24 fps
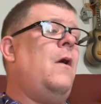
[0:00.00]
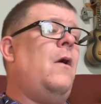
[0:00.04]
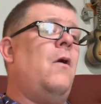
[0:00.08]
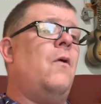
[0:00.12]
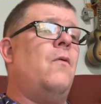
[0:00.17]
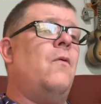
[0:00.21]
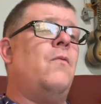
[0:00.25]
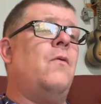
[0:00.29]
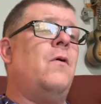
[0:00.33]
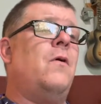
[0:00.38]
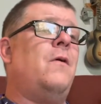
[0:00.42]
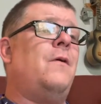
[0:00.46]

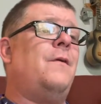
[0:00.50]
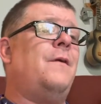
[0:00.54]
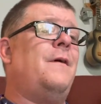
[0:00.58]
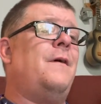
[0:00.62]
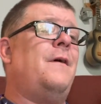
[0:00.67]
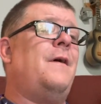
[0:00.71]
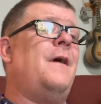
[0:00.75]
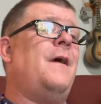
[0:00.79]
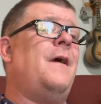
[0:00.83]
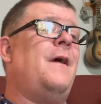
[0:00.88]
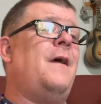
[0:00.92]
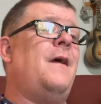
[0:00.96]
a world
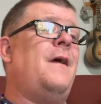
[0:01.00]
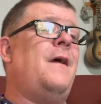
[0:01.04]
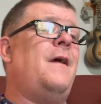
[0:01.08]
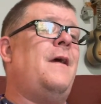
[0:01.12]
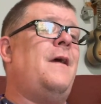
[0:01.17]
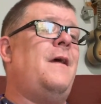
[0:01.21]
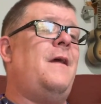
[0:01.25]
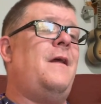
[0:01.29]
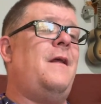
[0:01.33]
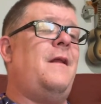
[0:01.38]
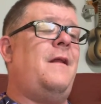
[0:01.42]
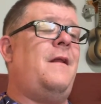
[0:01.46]
of
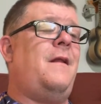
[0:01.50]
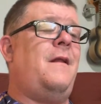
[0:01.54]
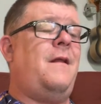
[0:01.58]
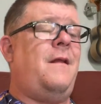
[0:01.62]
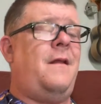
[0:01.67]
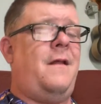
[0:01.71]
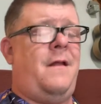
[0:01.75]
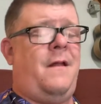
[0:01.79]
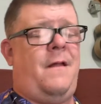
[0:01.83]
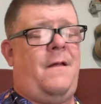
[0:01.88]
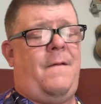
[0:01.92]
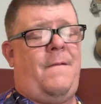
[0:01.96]
hate
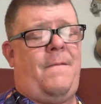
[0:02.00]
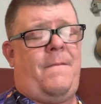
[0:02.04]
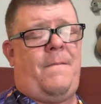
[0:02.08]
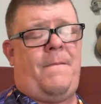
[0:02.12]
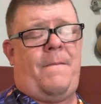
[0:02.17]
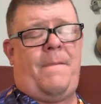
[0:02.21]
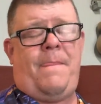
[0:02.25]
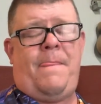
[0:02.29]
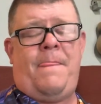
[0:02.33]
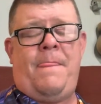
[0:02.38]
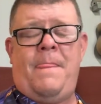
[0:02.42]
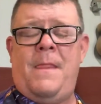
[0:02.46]

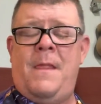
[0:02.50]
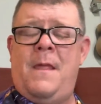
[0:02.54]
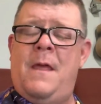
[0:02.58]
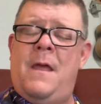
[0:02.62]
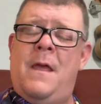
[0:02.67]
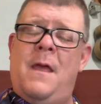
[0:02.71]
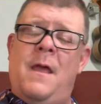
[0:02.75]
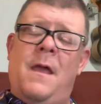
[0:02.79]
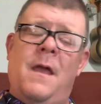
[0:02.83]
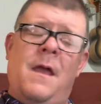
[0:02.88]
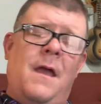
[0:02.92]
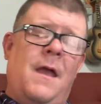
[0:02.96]

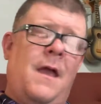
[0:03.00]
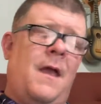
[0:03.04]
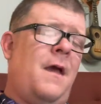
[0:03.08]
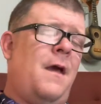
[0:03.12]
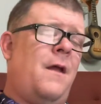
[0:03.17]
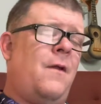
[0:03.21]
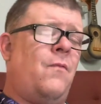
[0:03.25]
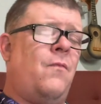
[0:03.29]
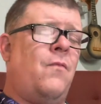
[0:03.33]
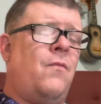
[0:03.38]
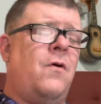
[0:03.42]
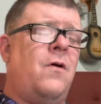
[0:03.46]

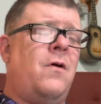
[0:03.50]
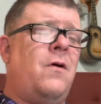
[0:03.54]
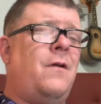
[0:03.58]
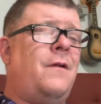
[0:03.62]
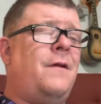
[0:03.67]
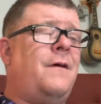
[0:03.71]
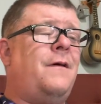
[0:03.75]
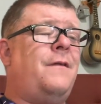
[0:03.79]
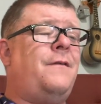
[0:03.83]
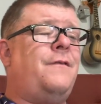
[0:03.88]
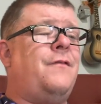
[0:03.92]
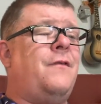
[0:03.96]
and a
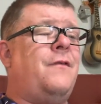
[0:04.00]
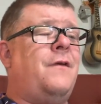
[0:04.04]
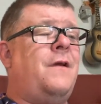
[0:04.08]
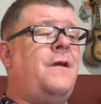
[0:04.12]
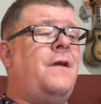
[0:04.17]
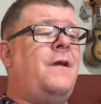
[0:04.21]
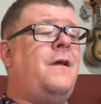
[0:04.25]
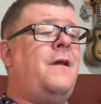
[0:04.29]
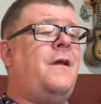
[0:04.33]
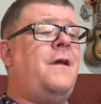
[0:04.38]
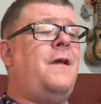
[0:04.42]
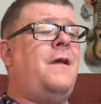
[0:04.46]
world of
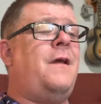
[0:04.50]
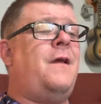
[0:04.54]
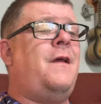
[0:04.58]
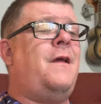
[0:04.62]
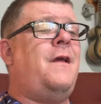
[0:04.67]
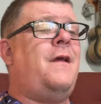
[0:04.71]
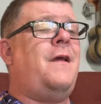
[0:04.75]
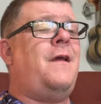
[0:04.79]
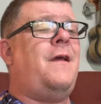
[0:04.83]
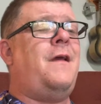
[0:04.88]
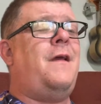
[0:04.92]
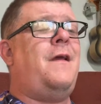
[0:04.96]

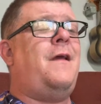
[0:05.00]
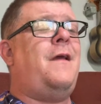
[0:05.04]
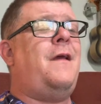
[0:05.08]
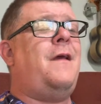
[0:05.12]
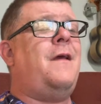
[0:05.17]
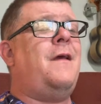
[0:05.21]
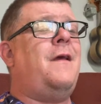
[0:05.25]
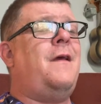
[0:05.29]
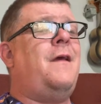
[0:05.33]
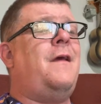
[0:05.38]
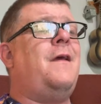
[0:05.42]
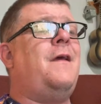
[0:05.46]
dreams.
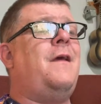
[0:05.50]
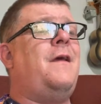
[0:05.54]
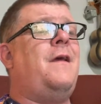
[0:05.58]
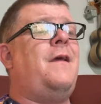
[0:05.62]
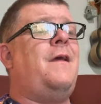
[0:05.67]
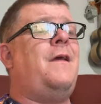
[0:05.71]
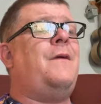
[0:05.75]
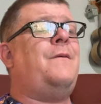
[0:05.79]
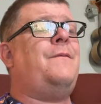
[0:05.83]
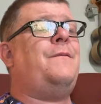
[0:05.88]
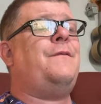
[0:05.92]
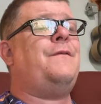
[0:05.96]

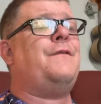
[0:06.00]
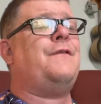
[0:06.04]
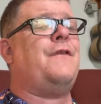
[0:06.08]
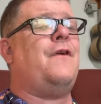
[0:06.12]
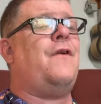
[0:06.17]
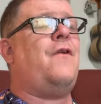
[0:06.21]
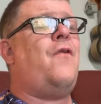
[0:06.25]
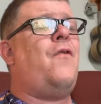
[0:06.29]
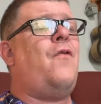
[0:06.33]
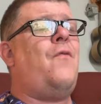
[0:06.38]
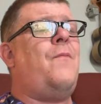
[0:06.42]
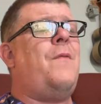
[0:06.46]

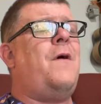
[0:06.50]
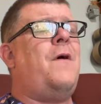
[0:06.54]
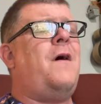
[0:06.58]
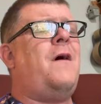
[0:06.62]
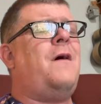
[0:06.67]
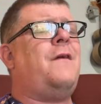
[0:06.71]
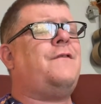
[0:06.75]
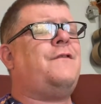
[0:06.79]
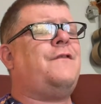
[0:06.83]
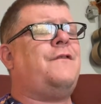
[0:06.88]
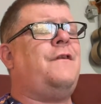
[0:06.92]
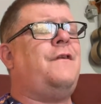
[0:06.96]
So
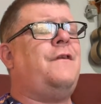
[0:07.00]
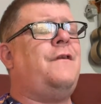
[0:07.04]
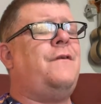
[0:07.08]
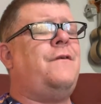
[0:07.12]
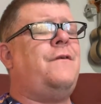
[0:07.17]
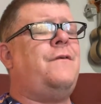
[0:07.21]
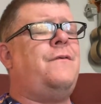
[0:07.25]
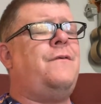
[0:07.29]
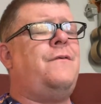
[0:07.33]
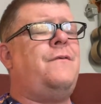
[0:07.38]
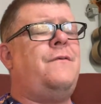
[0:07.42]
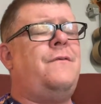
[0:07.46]
much to
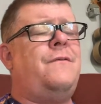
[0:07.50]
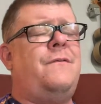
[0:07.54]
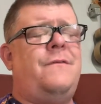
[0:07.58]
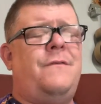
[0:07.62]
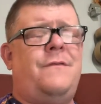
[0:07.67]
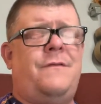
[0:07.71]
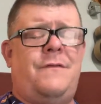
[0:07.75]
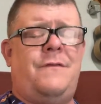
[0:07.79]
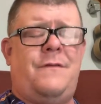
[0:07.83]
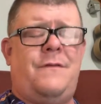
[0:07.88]
lose,